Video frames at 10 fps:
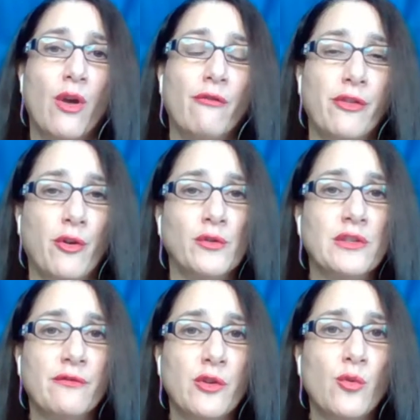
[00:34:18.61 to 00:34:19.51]
for those
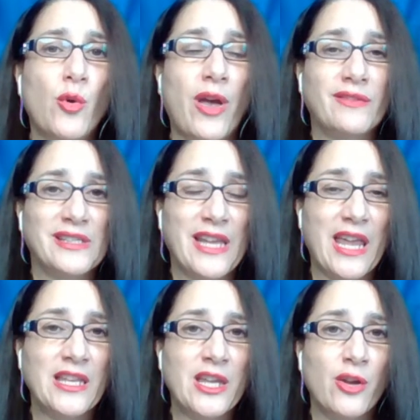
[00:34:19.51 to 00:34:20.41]
of you who have
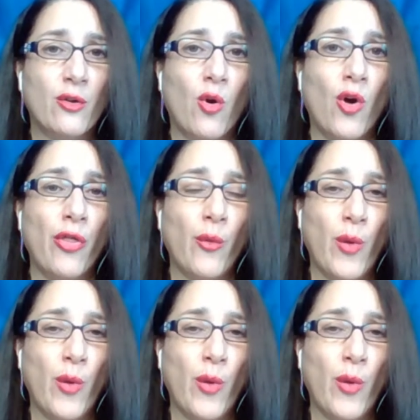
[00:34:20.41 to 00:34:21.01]
stayed here all the